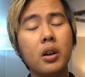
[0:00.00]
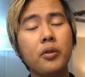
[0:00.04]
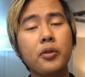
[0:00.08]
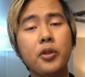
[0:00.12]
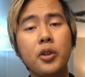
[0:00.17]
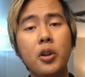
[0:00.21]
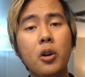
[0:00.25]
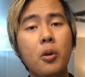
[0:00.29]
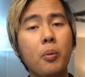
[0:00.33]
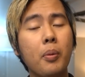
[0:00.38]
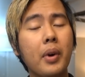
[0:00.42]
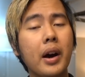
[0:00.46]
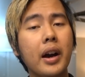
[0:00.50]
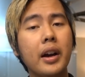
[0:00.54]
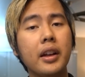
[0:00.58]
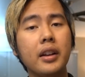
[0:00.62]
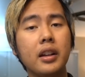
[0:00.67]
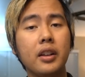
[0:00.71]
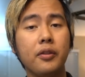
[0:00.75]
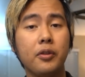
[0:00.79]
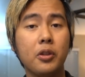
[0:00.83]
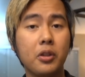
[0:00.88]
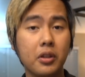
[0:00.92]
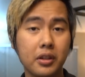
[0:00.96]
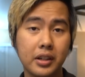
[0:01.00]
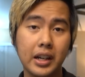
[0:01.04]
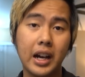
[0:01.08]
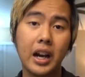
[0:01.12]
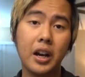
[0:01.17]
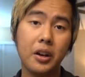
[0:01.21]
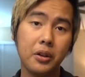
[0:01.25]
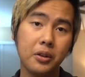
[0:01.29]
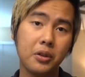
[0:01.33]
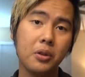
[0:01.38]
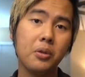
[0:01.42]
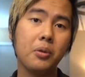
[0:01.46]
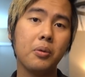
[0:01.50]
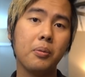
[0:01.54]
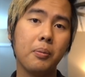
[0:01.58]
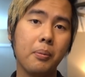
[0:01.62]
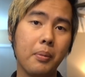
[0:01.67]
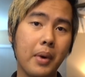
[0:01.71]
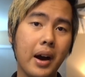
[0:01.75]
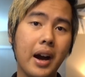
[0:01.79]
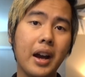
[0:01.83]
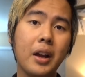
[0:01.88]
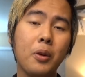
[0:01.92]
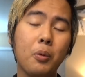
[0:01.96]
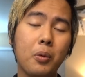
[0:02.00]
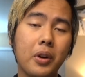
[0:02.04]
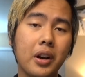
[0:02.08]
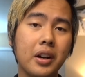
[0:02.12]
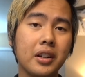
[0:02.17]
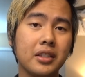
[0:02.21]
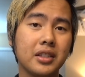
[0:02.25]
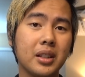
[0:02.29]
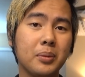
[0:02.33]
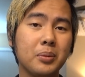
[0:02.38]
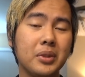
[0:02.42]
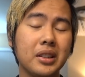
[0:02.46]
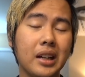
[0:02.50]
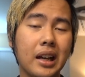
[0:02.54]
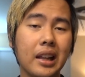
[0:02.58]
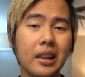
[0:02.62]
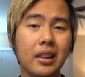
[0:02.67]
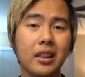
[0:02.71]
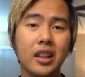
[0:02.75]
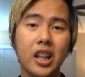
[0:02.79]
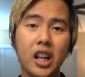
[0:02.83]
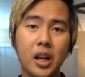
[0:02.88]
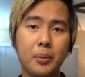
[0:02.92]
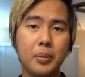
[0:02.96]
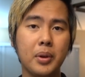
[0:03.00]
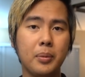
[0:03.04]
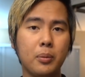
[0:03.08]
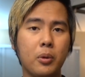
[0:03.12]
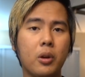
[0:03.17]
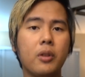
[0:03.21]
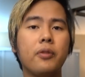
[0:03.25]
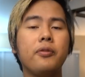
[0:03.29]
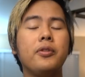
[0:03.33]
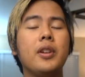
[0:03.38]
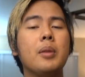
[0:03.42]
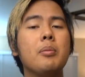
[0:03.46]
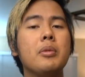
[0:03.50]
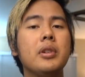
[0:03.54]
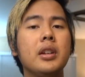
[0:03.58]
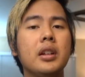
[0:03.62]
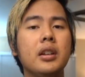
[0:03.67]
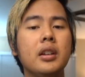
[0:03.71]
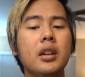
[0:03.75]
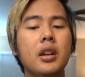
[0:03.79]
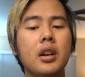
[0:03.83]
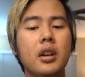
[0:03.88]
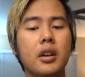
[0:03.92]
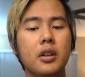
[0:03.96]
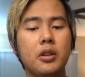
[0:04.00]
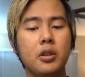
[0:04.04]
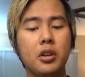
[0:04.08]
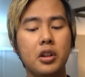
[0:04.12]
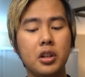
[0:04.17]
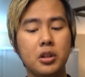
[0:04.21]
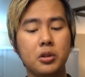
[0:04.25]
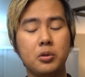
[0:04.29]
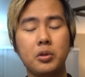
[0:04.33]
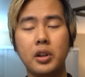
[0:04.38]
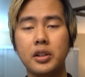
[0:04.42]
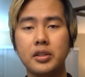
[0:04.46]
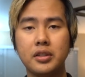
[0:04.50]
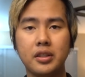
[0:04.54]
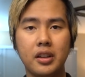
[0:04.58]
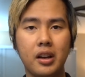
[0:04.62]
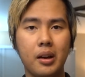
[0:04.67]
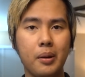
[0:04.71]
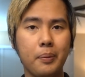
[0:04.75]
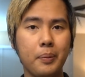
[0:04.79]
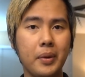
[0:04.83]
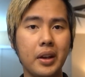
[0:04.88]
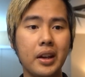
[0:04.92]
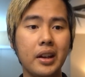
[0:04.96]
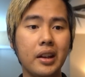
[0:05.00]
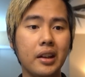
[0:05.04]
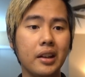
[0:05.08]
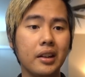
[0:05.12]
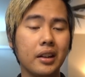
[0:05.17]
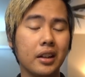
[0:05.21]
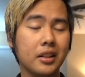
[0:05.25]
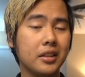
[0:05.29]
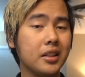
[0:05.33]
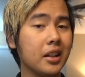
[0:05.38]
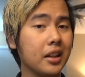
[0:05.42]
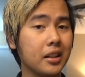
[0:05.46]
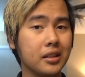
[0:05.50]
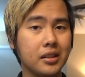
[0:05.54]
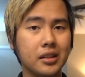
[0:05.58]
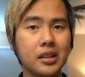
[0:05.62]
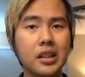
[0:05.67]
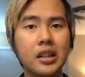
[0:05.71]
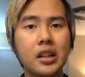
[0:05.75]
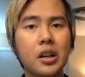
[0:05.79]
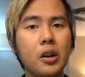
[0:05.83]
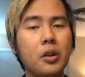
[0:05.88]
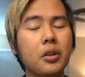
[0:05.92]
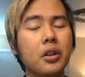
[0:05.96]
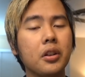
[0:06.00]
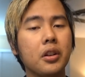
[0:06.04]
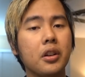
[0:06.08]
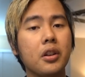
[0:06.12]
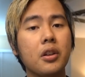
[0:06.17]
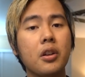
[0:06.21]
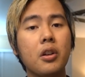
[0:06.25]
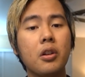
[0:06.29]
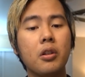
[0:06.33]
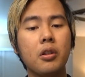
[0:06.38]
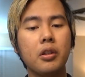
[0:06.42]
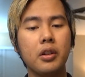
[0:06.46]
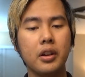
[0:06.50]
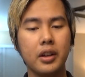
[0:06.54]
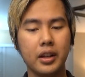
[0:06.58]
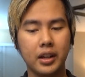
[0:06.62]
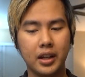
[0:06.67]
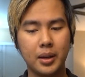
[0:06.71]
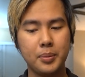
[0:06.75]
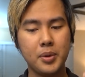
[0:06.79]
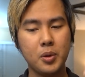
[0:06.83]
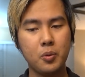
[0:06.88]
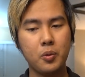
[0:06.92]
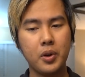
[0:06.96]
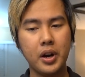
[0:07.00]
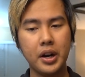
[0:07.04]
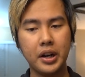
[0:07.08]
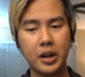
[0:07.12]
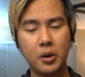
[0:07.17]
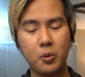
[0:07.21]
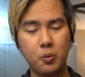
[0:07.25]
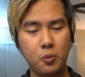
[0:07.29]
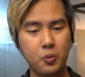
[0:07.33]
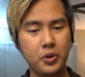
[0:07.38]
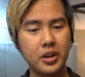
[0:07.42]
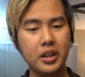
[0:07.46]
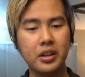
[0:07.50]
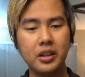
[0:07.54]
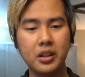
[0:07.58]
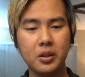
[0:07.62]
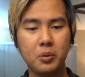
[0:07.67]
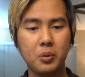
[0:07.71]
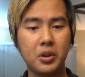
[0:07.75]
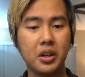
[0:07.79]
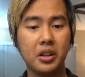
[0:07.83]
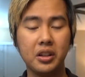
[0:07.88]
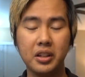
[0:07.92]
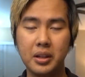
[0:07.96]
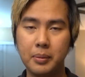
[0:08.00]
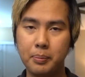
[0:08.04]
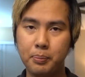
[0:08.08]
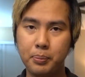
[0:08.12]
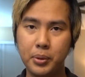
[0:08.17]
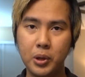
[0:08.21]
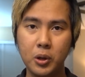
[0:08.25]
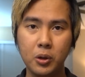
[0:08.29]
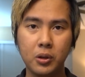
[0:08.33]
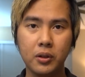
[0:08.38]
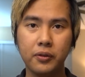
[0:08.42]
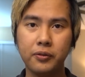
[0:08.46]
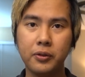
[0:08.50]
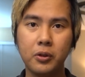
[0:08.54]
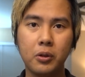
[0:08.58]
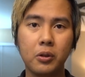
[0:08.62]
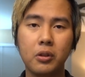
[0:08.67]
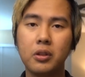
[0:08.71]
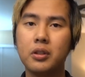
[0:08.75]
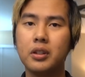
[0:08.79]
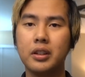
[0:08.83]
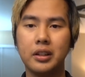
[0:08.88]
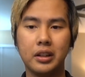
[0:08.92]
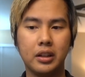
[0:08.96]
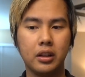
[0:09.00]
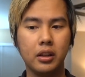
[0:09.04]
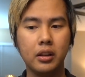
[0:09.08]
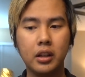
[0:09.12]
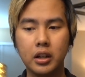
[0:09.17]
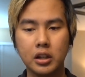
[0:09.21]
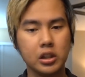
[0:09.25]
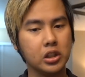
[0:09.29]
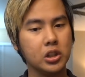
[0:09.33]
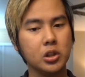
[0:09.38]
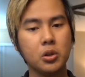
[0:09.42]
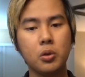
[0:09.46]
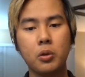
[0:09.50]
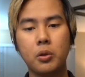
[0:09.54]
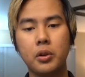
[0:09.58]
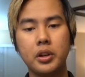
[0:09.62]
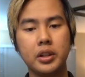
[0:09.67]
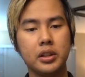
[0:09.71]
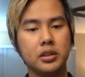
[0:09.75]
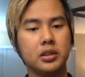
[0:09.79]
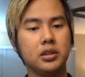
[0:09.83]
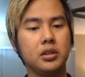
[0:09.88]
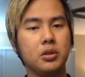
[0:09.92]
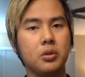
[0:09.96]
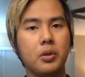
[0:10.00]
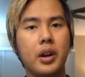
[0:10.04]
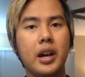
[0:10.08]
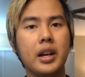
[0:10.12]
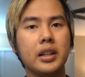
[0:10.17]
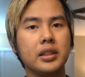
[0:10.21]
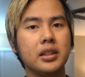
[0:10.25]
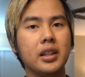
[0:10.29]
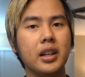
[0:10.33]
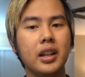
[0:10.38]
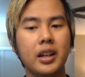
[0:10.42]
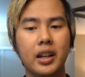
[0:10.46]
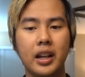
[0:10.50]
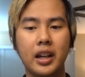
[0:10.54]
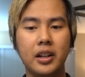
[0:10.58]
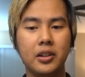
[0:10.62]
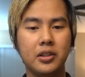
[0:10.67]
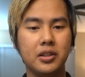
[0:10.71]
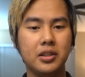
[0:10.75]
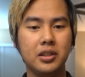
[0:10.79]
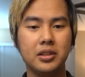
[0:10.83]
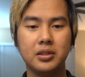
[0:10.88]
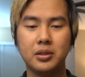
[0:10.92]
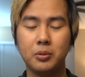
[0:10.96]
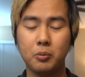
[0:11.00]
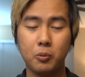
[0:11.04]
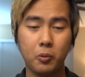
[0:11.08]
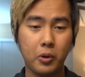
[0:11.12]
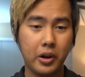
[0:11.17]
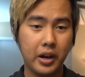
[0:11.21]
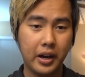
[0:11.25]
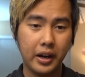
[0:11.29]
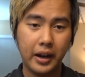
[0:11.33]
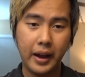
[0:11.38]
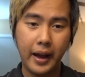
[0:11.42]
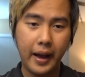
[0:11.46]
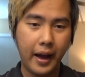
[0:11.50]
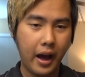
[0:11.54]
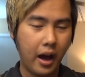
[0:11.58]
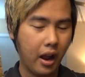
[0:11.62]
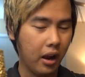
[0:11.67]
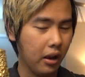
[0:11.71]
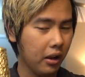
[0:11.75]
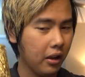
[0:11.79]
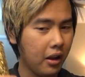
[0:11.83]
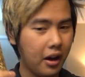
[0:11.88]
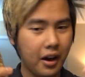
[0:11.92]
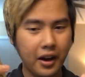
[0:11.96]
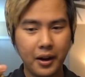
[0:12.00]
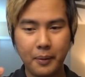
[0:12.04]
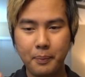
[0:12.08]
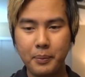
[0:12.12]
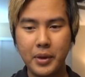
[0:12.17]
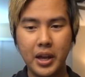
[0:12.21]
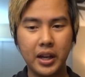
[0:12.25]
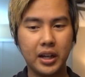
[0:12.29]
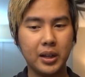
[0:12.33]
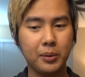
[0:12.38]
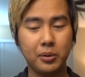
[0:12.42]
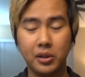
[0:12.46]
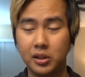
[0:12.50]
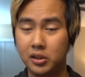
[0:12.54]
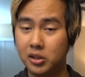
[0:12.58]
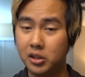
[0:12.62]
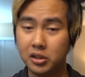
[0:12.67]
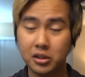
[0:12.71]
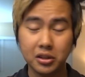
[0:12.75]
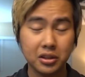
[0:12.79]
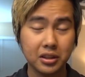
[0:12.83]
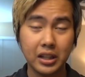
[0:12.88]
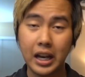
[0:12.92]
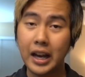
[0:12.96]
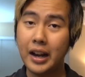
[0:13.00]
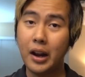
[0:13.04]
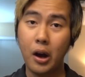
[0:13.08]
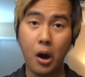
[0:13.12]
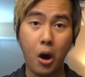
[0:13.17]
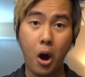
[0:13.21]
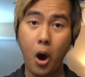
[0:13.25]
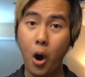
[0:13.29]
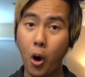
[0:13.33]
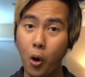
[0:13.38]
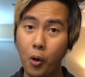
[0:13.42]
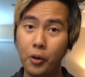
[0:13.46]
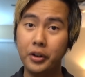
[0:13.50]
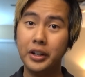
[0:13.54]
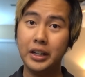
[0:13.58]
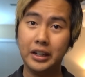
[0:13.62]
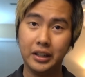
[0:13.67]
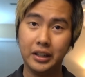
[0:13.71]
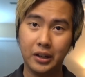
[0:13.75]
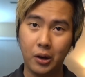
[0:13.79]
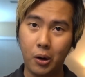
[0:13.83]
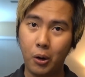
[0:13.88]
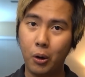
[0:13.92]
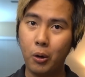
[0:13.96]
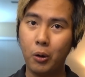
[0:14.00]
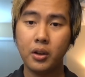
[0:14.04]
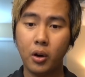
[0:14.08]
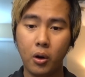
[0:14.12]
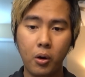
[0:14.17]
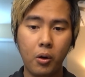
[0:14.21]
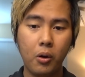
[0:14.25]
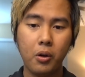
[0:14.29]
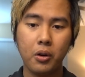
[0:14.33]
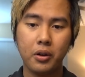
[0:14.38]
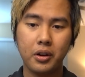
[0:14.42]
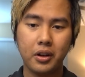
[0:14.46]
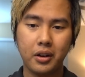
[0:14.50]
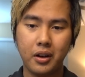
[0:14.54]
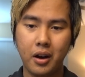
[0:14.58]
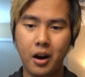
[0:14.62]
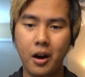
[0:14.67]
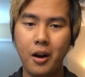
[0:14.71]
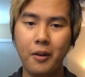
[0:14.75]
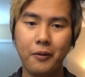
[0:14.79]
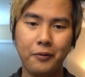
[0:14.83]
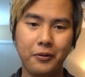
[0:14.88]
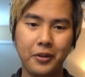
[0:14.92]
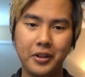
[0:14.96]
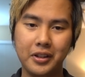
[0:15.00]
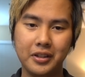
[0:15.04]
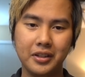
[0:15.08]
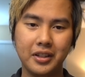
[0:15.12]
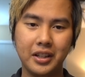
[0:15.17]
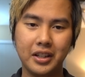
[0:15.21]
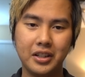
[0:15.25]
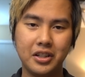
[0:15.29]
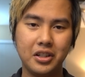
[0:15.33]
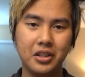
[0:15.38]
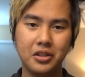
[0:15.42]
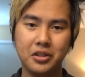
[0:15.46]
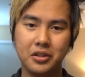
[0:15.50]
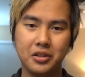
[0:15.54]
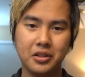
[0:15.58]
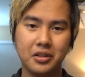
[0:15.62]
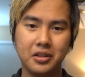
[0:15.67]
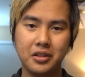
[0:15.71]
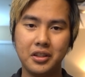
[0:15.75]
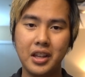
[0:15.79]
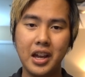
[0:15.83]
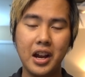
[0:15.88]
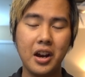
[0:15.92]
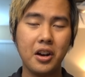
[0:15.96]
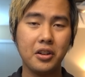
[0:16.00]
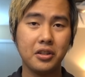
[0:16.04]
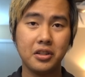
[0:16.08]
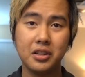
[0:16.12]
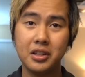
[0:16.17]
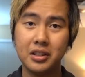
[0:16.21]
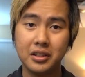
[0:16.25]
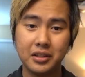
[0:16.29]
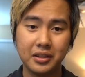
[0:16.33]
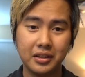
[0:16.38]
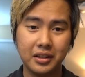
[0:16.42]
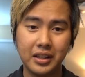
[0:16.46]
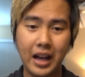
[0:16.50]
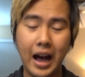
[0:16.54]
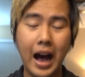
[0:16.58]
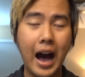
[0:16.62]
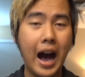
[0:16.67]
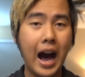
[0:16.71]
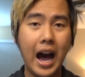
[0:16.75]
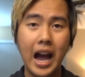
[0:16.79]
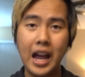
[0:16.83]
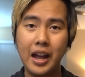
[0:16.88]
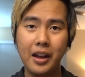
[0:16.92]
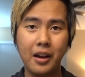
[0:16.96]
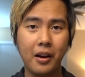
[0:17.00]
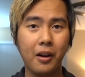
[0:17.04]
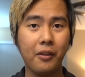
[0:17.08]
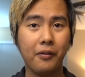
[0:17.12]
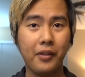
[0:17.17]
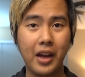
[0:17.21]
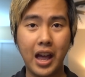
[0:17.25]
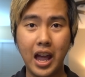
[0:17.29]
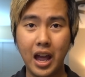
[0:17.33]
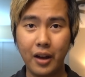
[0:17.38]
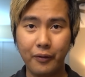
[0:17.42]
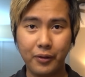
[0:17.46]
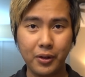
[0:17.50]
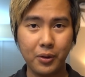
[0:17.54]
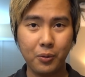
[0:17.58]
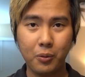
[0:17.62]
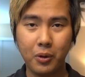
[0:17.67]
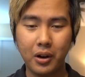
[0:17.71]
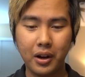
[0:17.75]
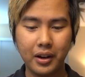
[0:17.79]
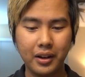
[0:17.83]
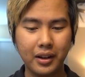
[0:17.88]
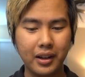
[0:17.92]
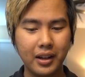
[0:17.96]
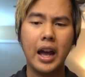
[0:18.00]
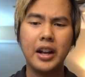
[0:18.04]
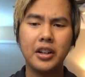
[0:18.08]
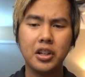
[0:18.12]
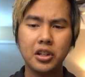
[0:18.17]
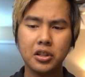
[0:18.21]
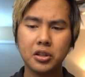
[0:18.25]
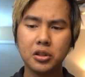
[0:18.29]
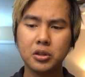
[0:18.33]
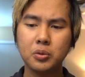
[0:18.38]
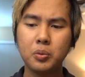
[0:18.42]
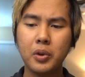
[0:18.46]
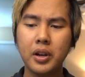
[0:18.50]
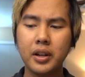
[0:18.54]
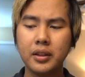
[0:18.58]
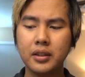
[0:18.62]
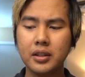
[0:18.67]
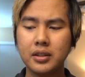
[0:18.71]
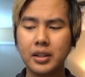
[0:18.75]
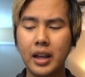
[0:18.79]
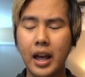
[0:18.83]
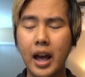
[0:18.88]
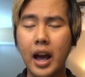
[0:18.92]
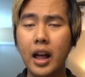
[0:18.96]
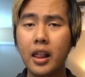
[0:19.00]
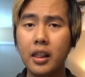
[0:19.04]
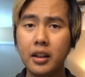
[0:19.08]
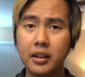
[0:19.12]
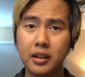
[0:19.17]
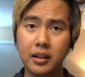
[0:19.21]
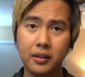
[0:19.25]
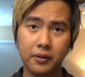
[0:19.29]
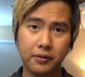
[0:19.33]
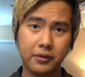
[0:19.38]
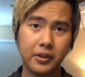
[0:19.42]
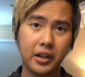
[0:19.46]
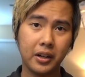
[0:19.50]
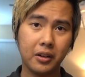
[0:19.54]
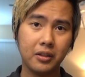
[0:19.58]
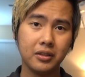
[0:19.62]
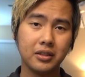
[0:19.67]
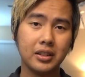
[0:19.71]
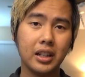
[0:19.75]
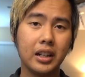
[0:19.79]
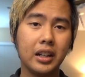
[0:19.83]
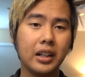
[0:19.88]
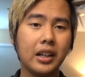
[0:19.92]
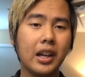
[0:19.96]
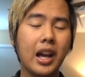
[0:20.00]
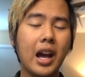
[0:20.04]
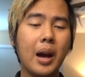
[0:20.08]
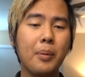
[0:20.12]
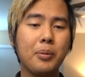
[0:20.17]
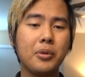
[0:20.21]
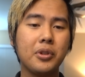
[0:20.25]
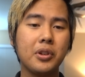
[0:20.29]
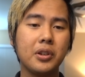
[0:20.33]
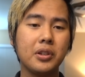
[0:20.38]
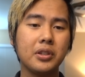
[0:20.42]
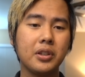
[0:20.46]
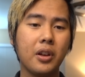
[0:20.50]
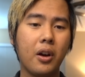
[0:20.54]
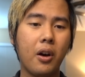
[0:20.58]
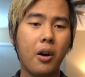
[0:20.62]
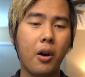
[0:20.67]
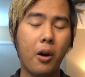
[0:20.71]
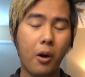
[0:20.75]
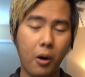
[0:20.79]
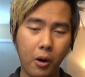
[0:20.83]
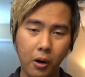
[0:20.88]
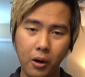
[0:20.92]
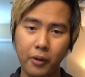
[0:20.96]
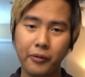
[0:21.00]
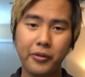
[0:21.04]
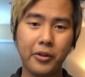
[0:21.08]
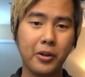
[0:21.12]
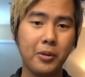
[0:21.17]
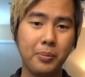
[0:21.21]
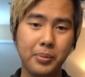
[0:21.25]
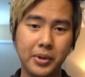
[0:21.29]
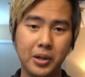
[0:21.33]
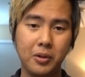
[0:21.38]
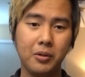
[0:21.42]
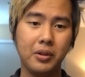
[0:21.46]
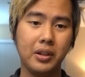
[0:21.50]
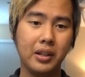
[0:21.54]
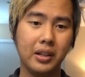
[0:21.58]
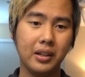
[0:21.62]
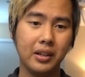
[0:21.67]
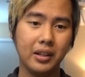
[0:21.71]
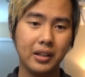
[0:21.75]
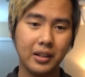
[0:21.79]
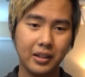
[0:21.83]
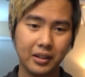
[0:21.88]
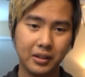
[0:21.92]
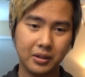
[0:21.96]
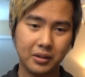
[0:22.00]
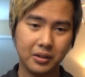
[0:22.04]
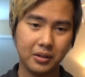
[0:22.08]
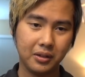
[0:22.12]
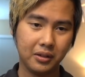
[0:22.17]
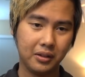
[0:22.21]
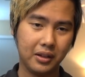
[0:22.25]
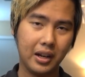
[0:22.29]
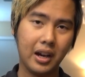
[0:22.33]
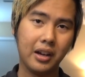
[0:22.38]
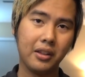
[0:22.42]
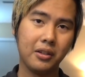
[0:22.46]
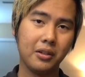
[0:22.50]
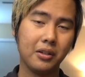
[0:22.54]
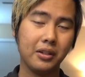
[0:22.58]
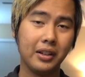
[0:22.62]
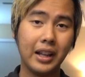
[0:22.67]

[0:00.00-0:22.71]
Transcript: If you don't mind, if you're a guy who don't mind wearing something a little bit more feminine, you can dress up in a tuxedo. The girl can be wearing a really, really beautiful, like luxurious dress, and she's wearing a lot of makeup, and she's just kind of owning the whole the whole conference. Like she's just there. She's the eye of everyone, and she's just wearing this elegant fragrance that captures all of her beauty together.